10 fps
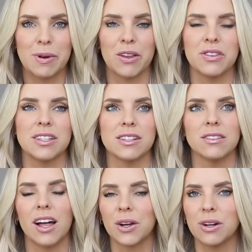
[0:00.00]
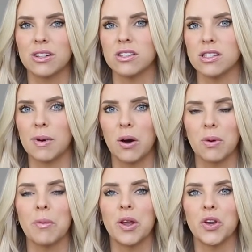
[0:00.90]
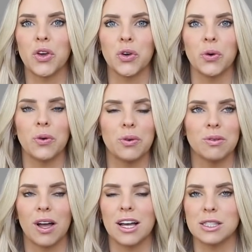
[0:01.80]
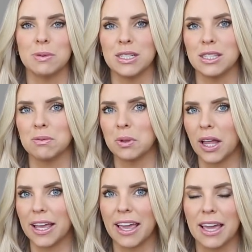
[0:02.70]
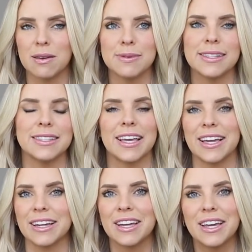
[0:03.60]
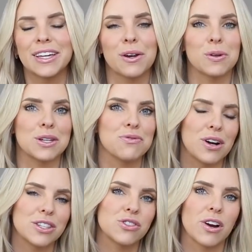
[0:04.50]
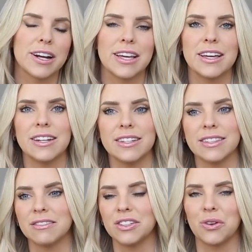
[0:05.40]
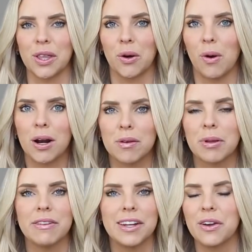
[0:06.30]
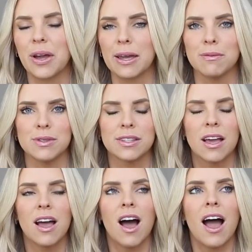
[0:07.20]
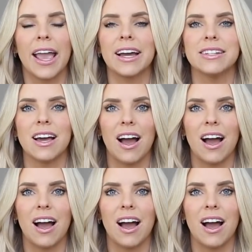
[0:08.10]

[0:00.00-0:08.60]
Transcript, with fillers: about this, a lot of questions about women who husbands play games and they get really frustrated and you know they don't want them to play video games. And